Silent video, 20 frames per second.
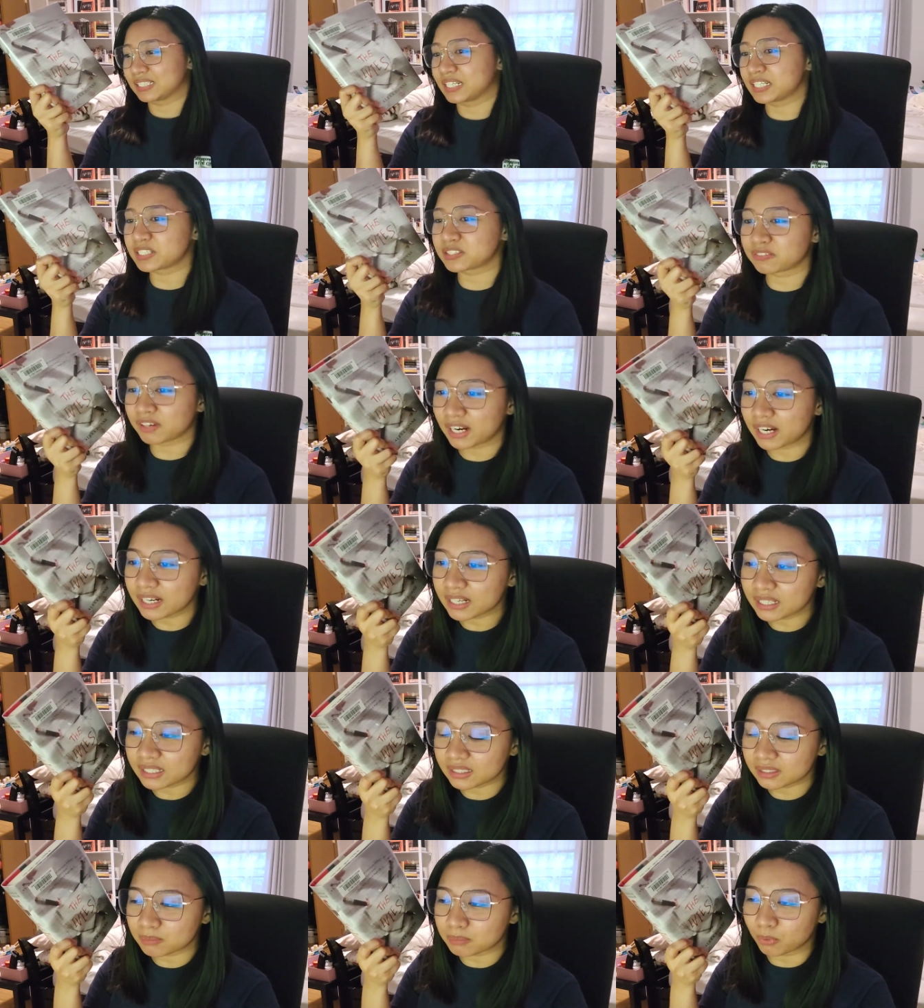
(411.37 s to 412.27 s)
It's
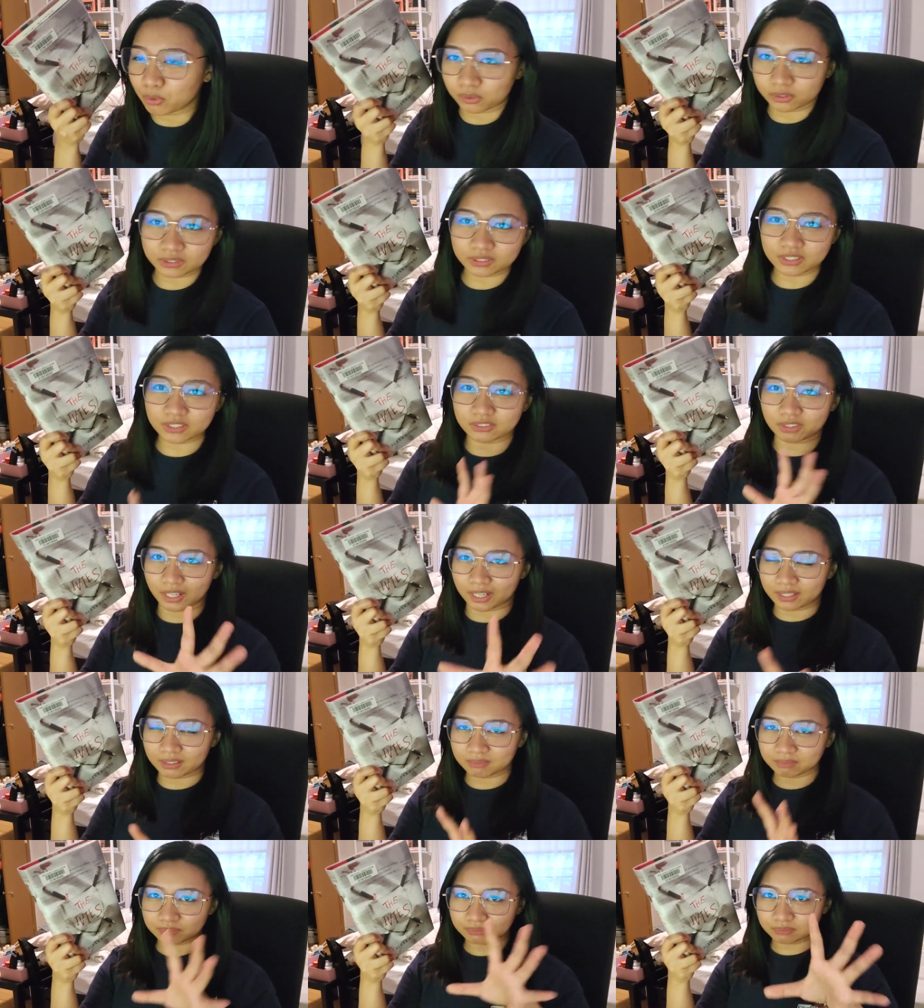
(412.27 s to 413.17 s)
very morally
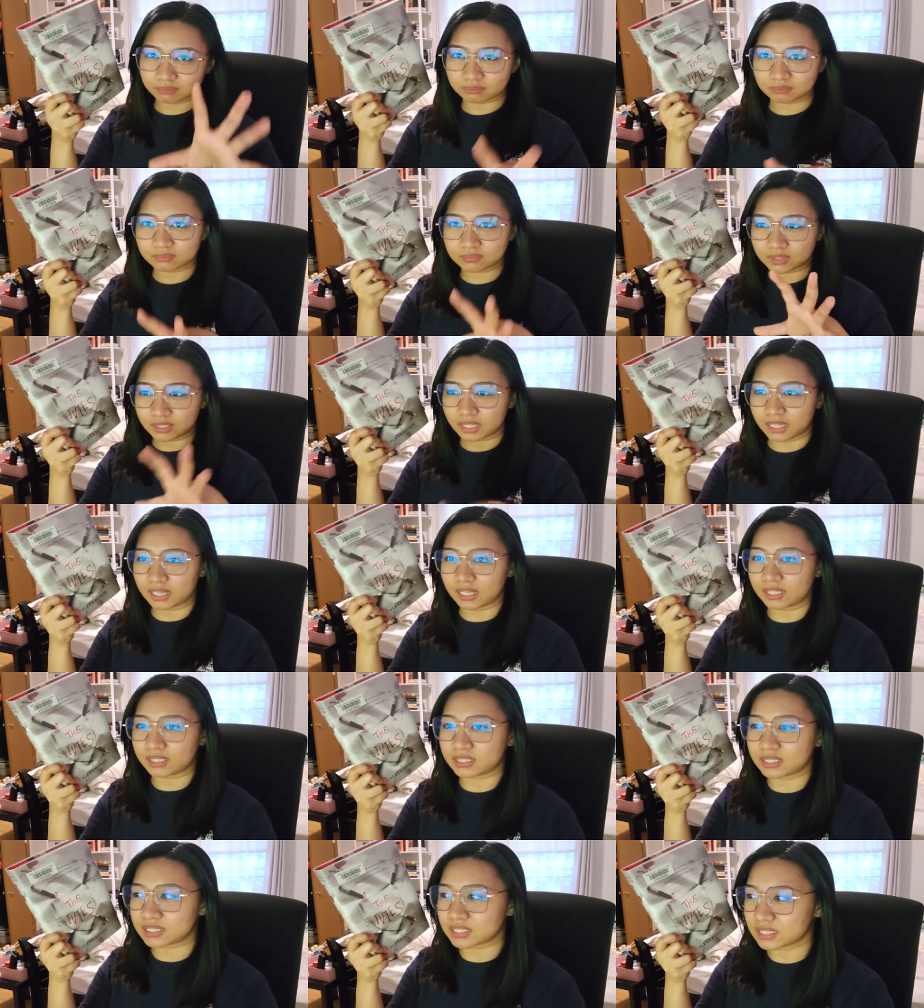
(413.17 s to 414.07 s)
gray
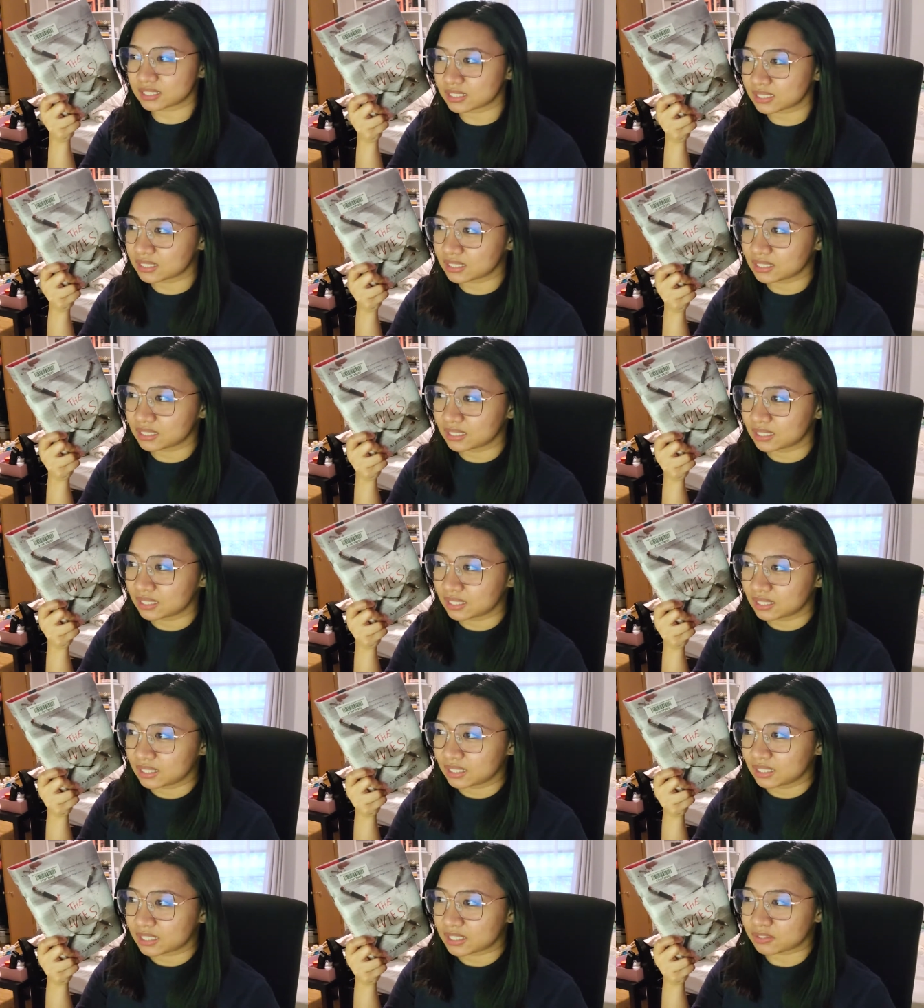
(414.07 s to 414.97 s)
and
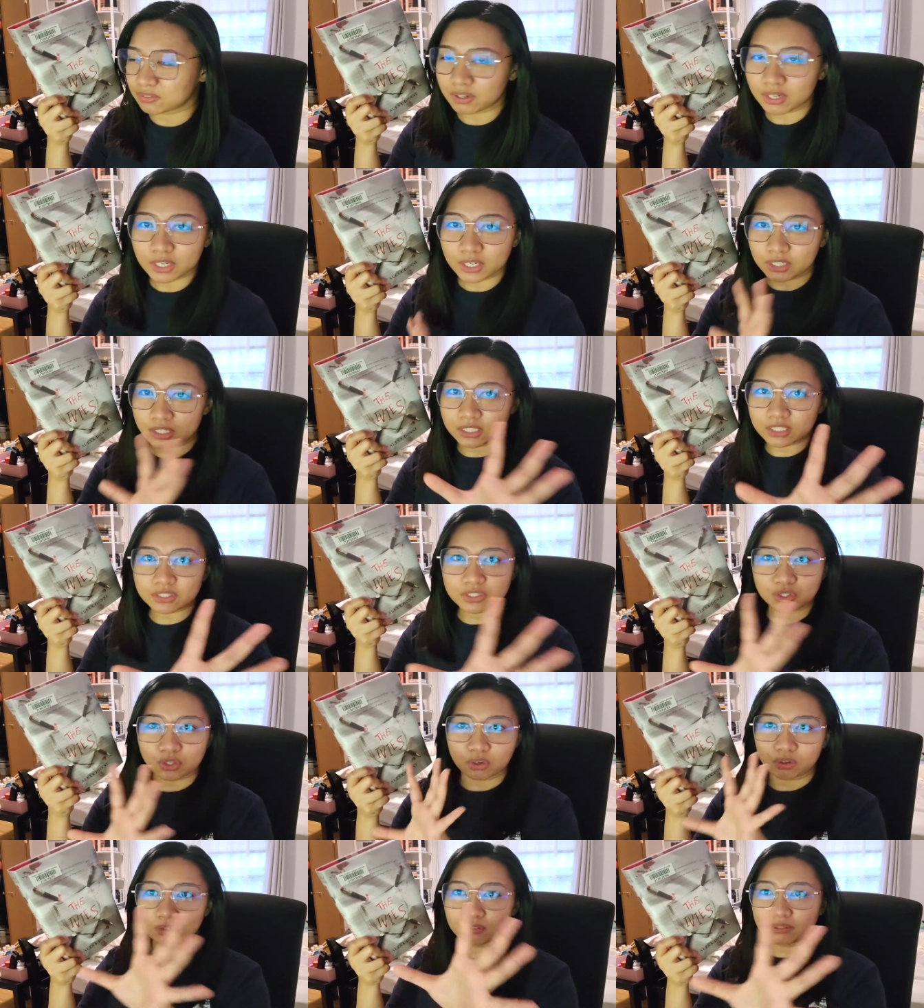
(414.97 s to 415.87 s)
it's very,
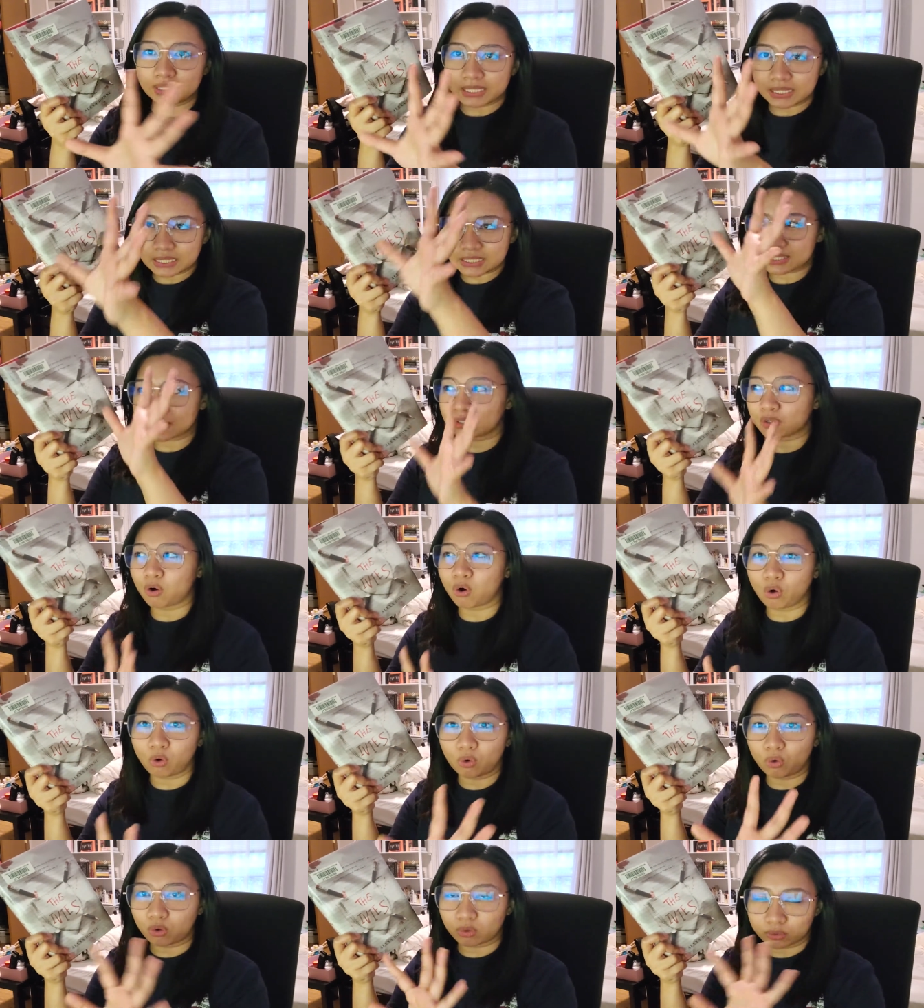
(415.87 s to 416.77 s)
it's, in the
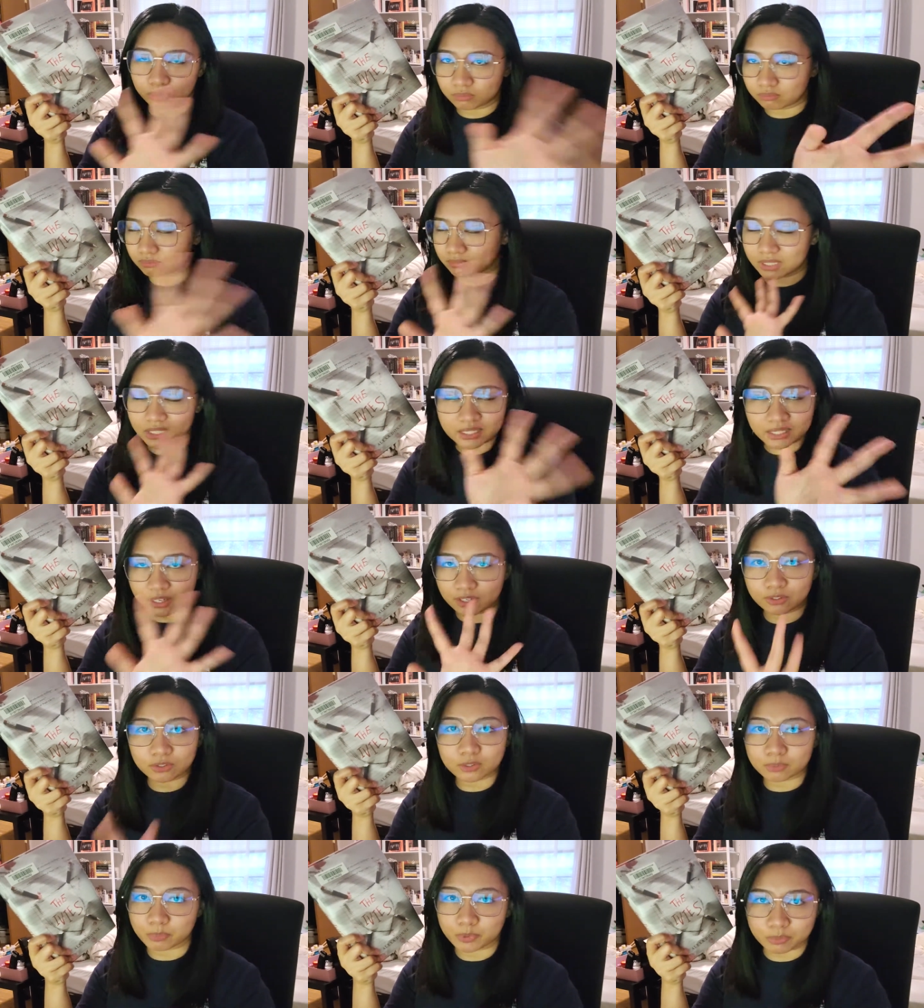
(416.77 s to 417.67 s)
whole, the entire
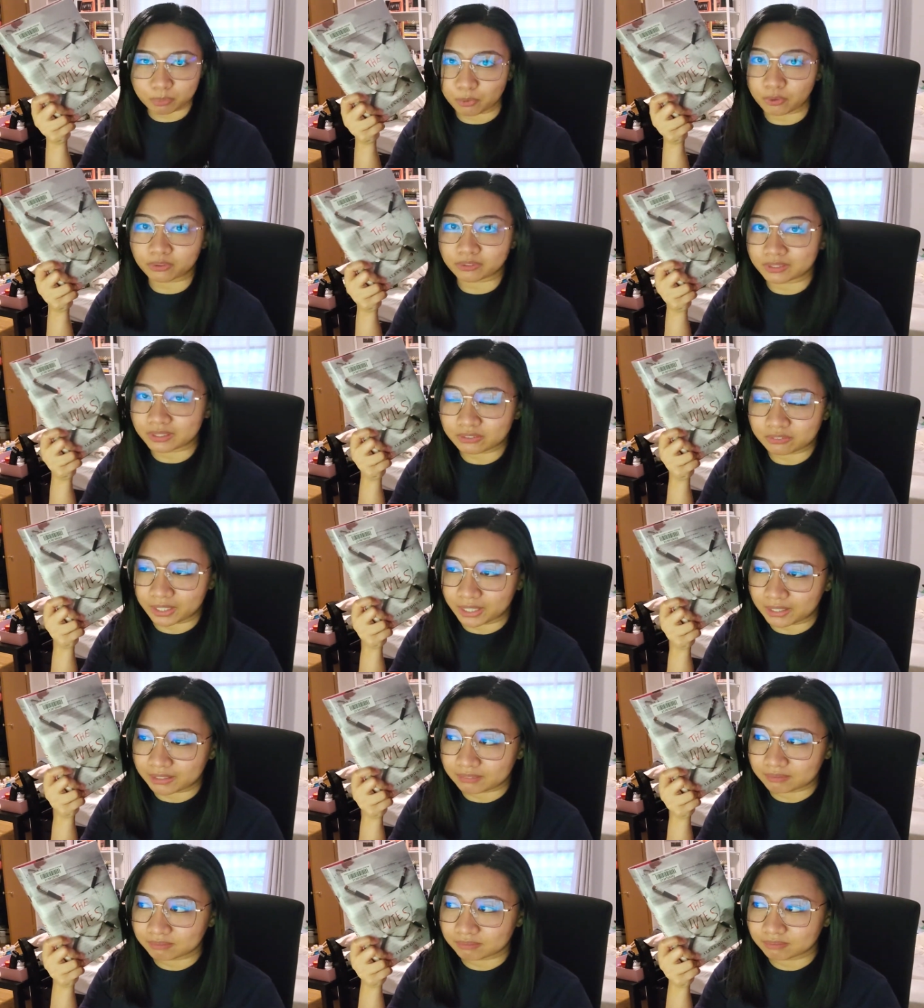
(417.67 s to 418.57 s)
group is morally
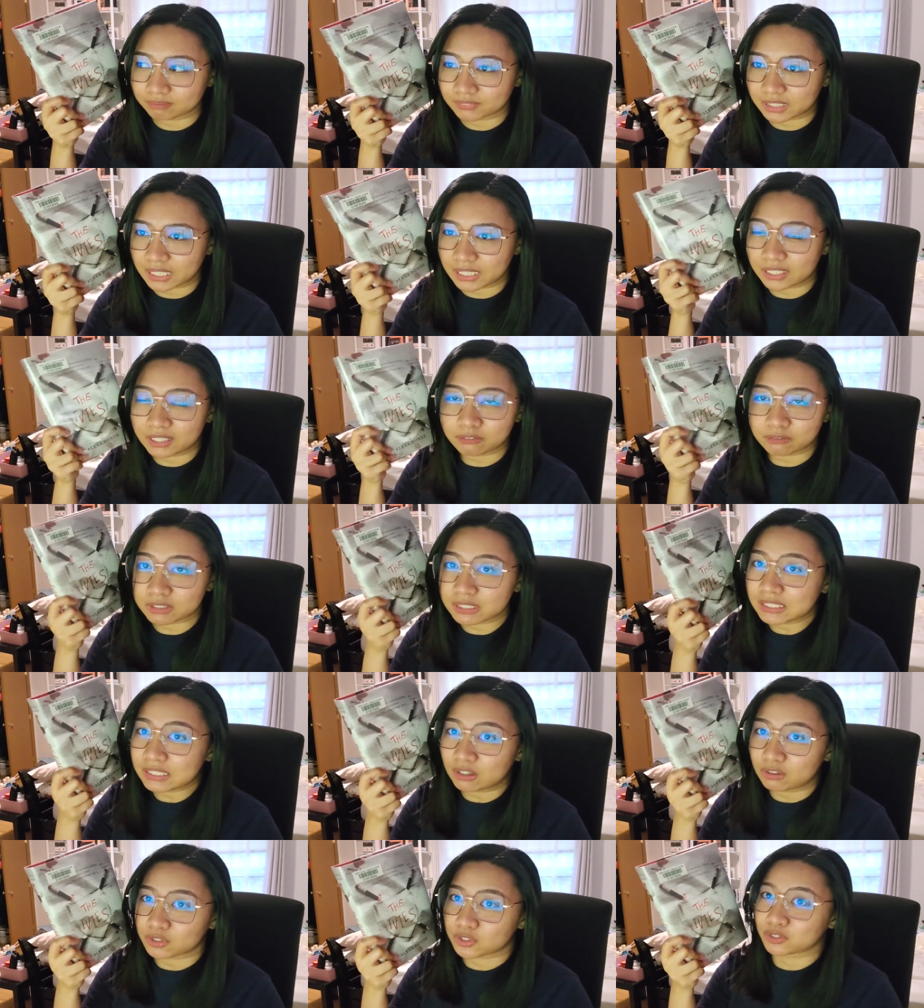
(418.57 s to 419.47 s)
gray and I
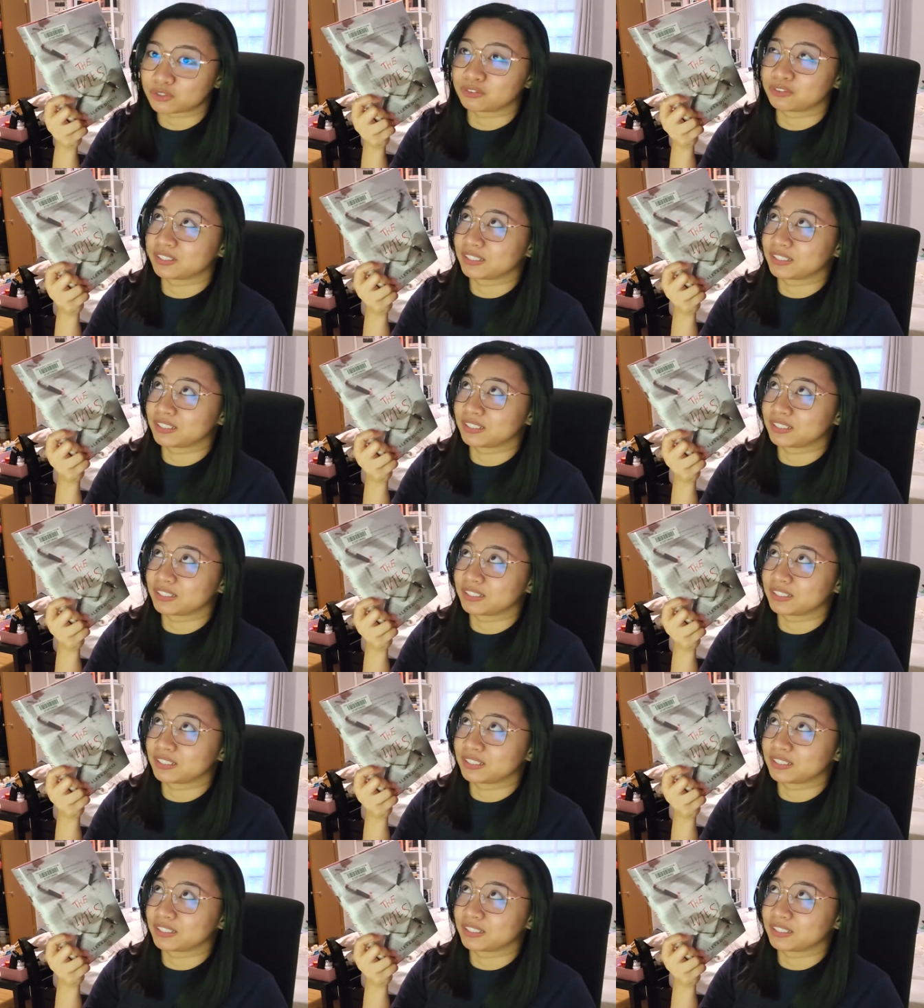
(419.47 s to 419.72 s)
really also